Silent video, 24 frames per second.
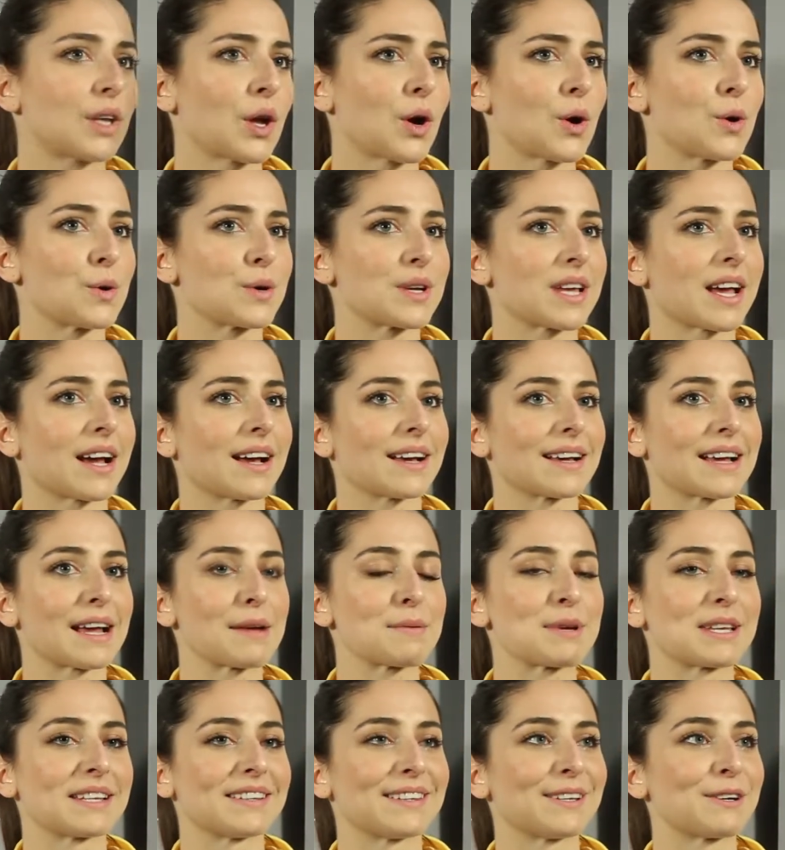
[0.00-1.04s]
Oh, yeah. I
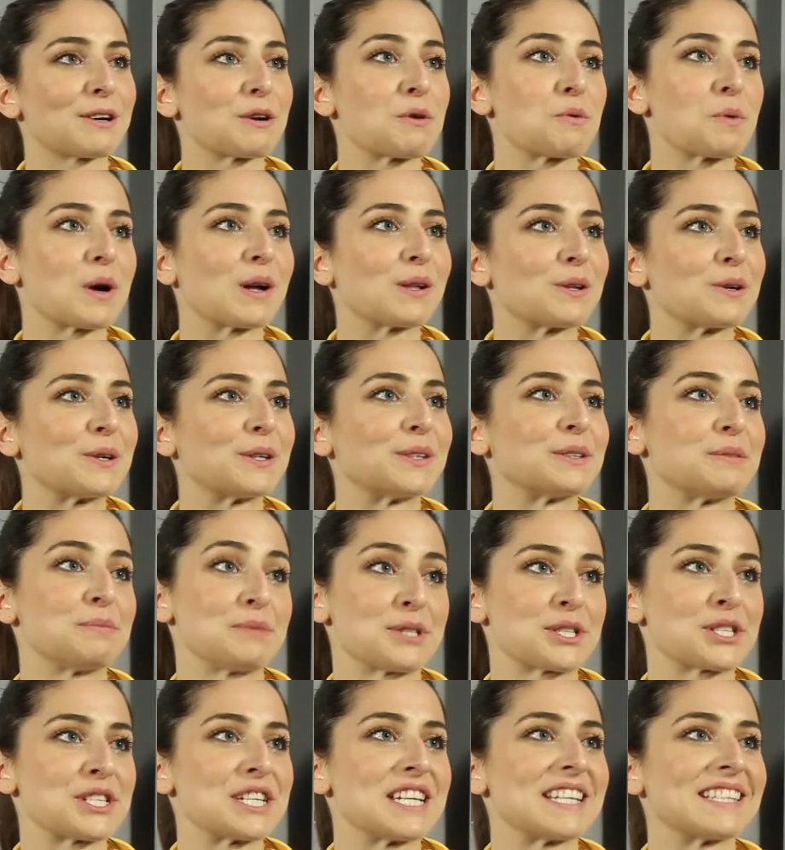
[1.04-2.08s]
mean, they're a well-oiled
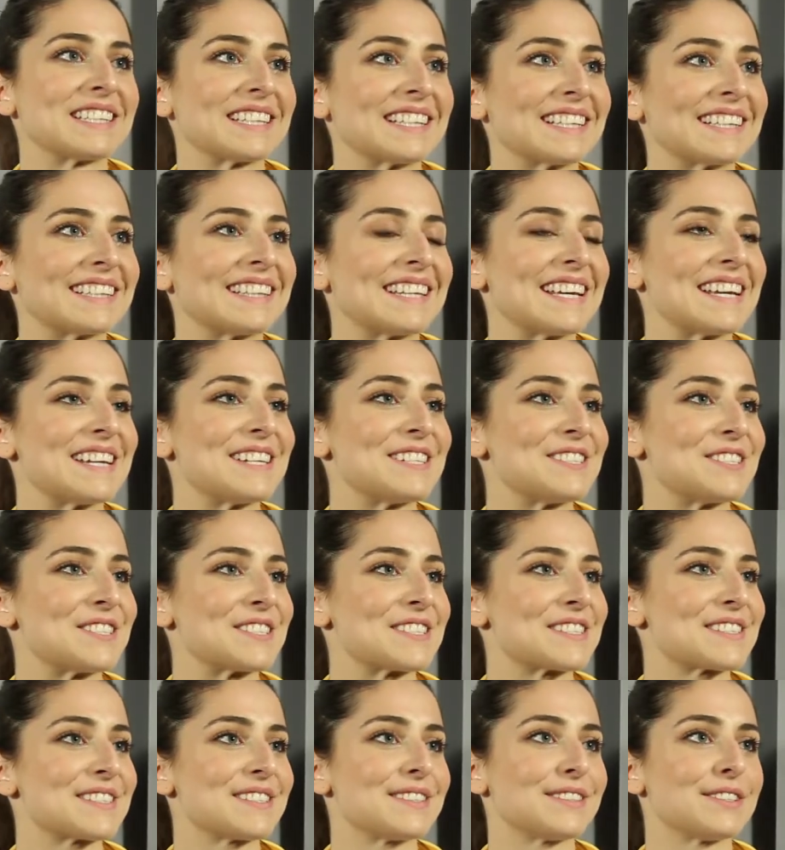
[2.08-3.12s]
machine. Like, they
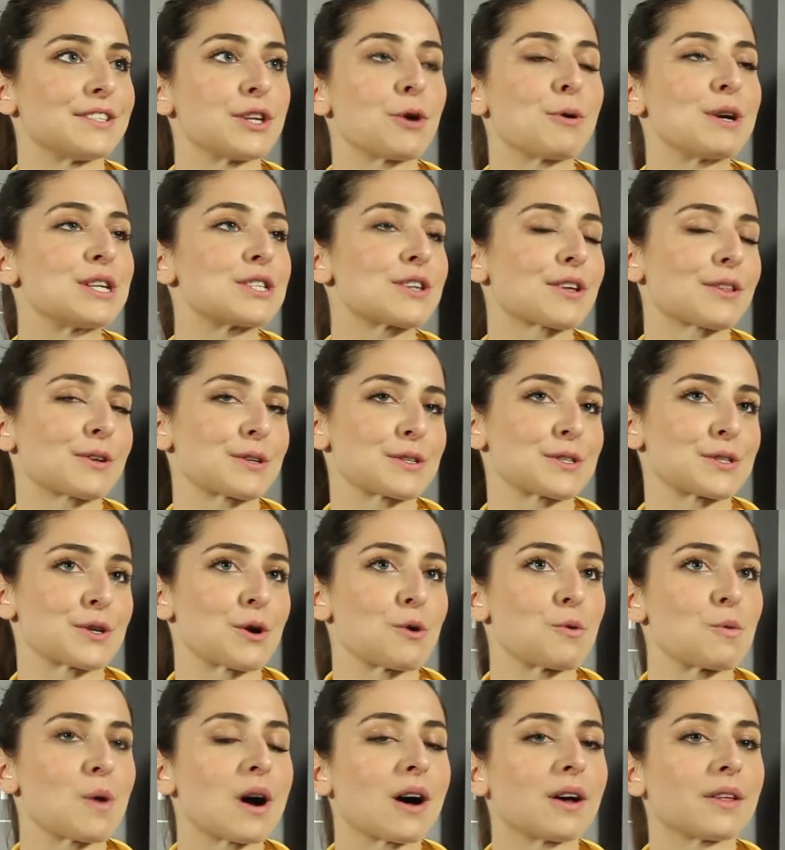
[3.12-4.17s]
just know each other so
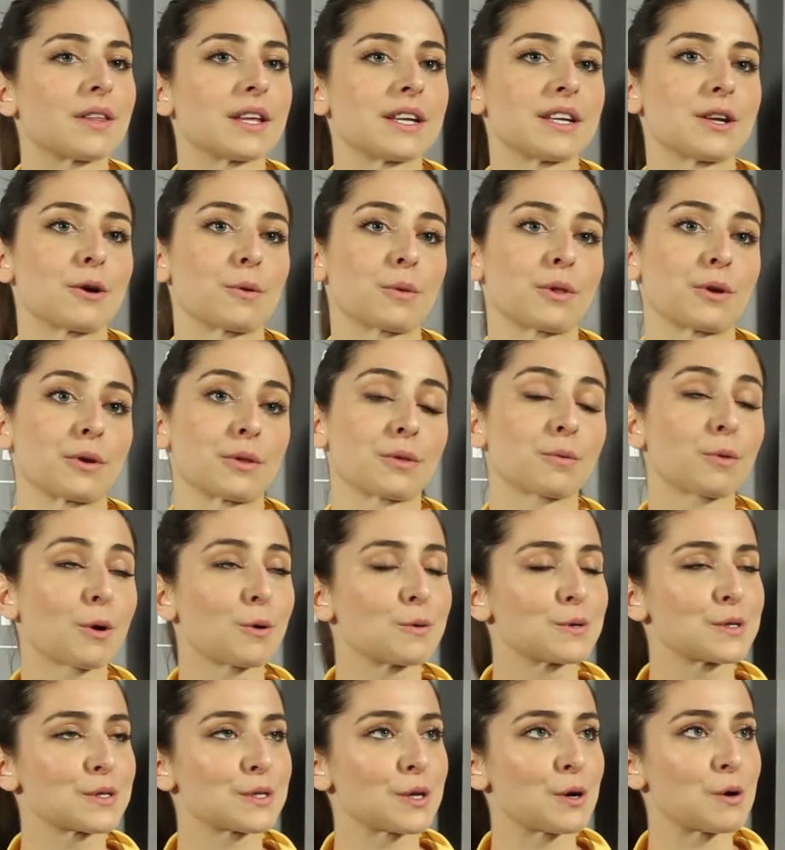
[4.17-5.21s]
well. They know their
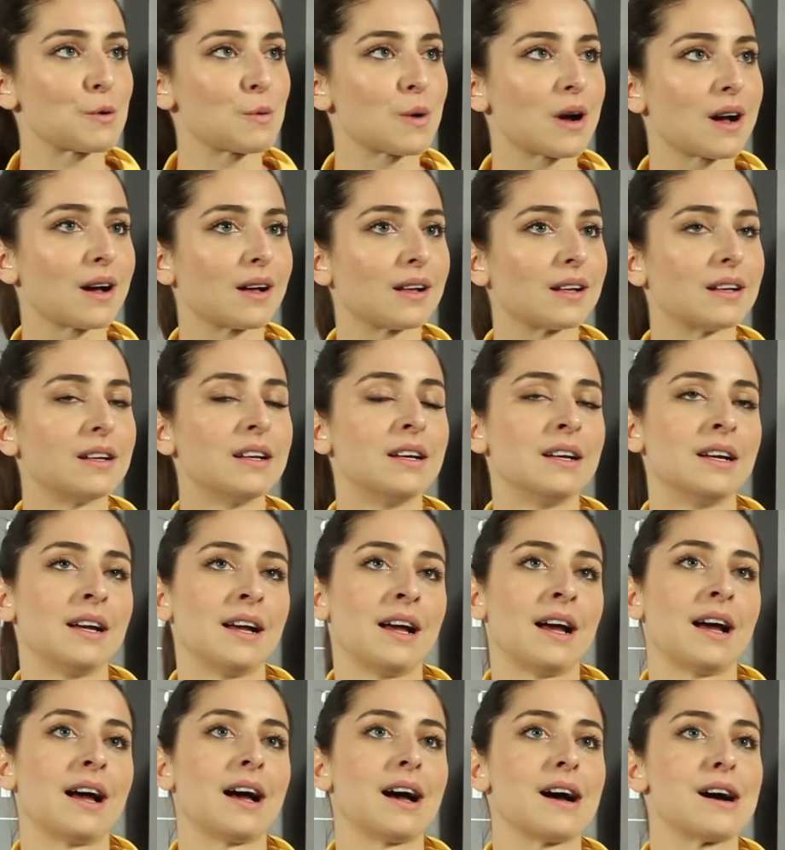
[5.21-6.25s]
throws so well,
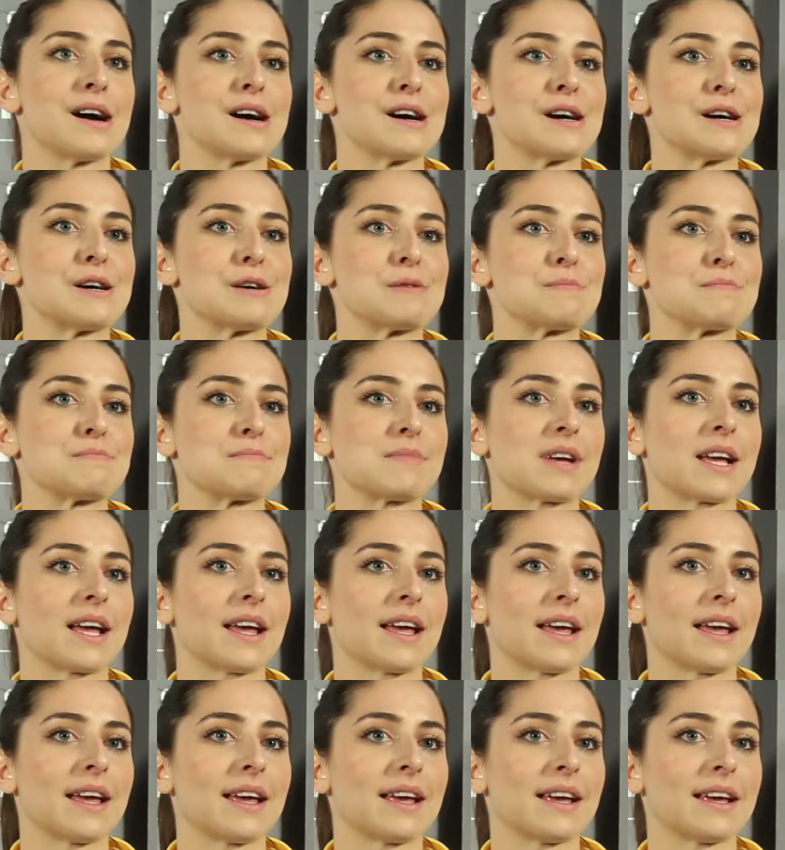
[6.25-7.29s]

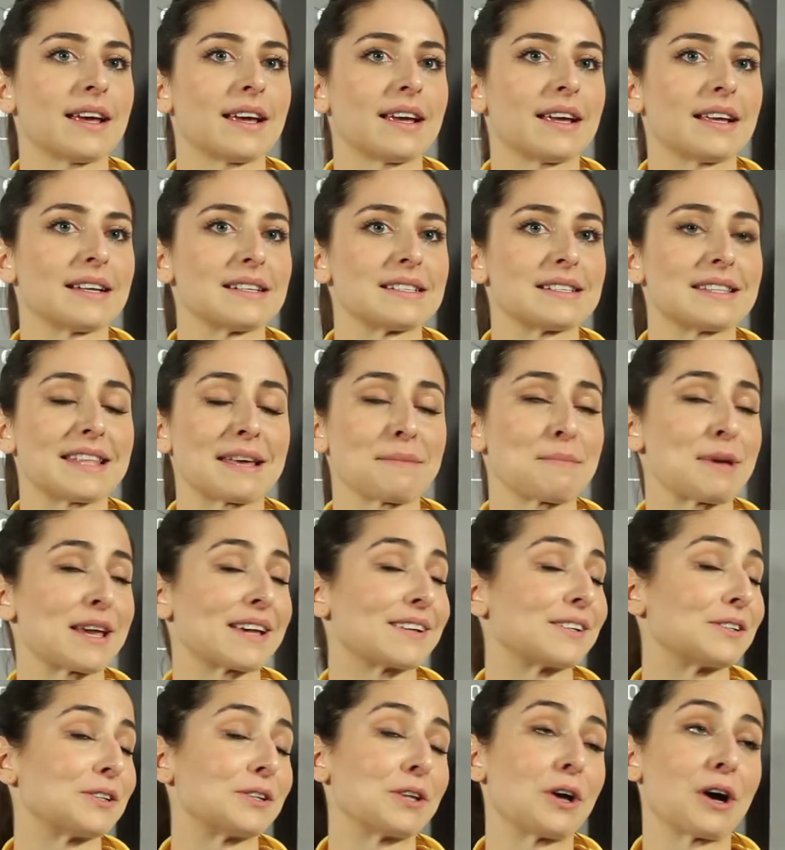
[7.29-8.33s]
and they make
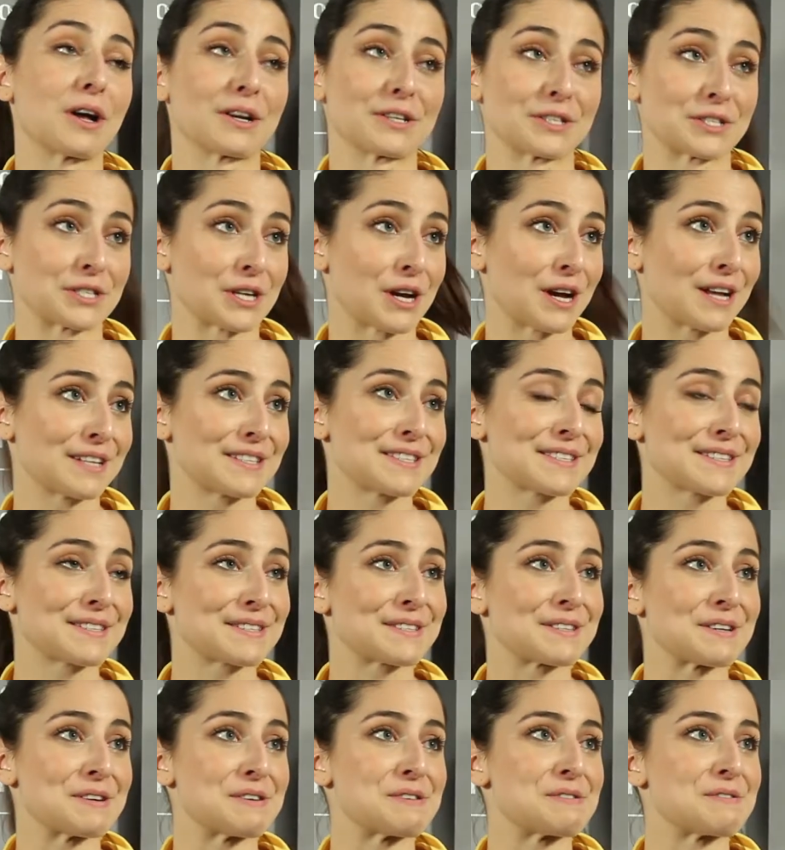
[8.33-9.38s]
a lot of shots.
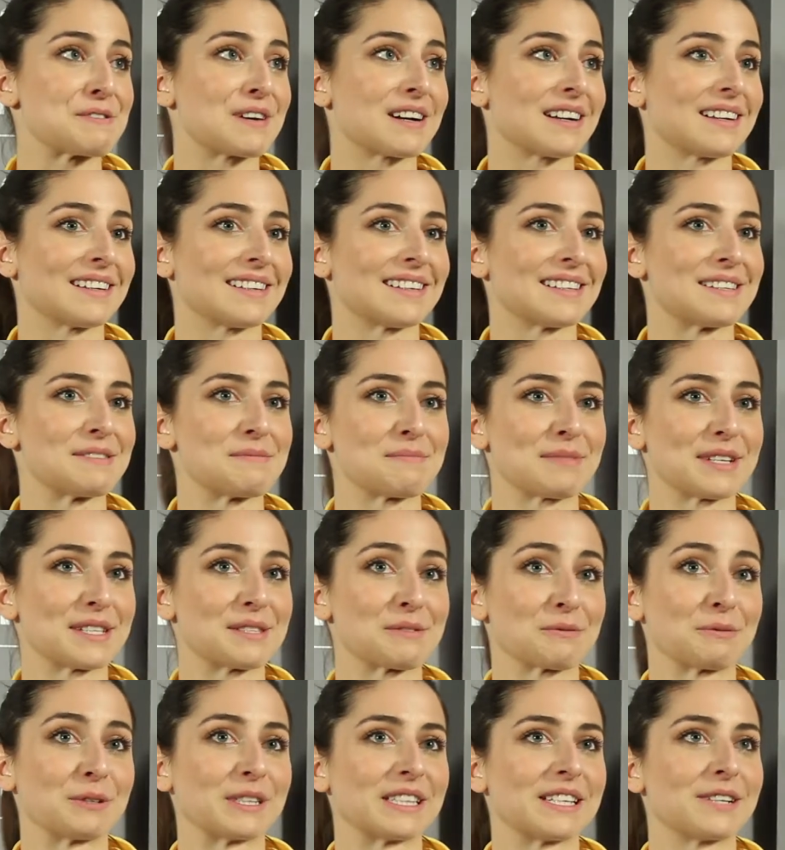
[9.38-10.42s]
So
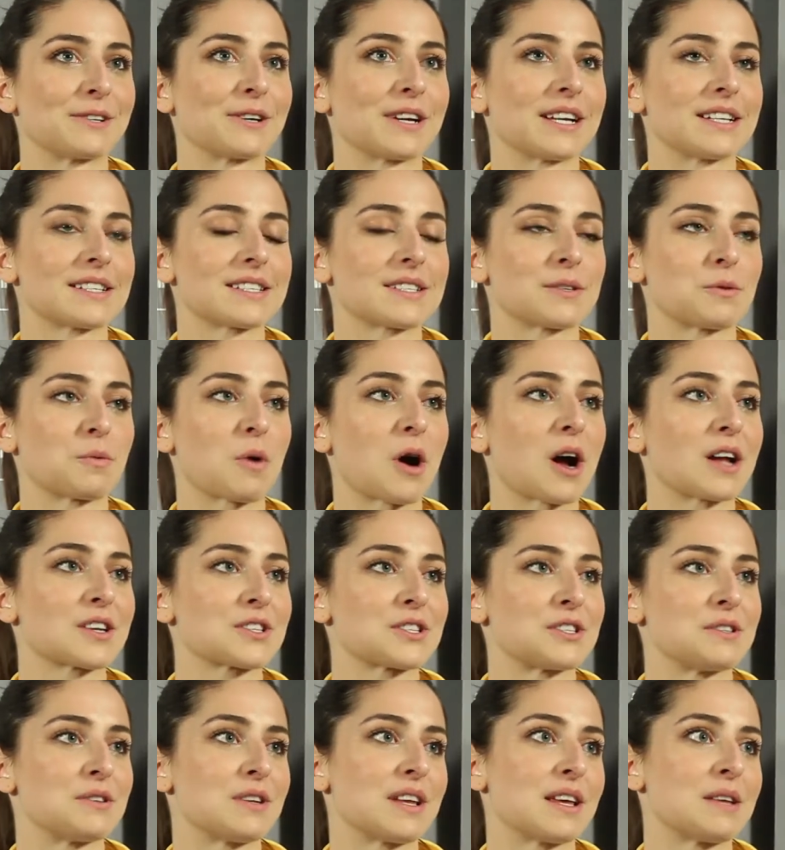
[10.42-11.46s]
it's really great to
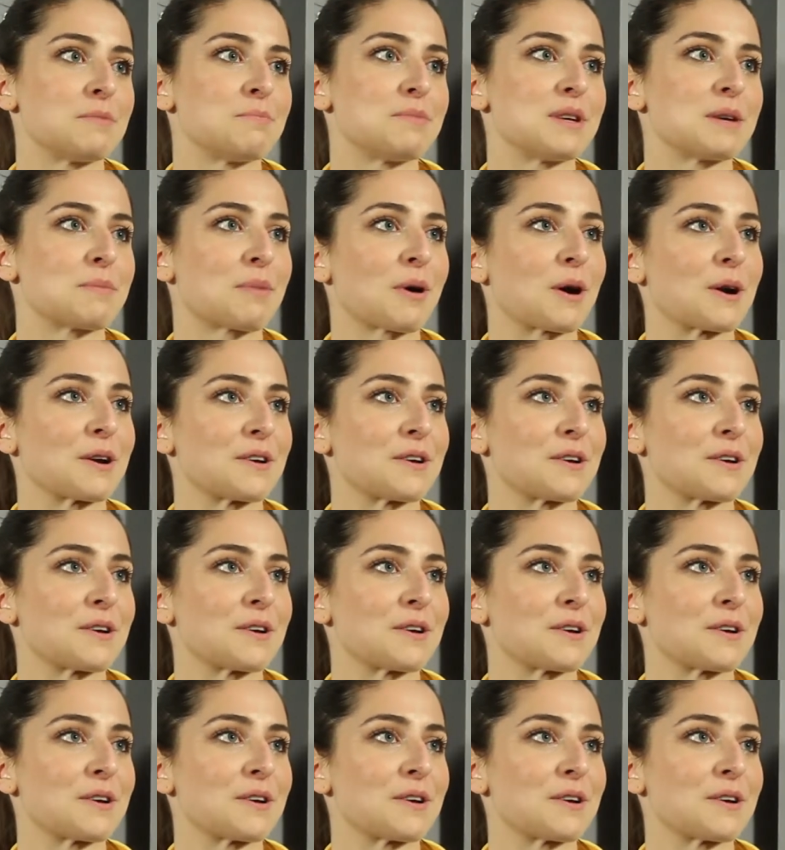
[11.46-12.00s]
watch and be a part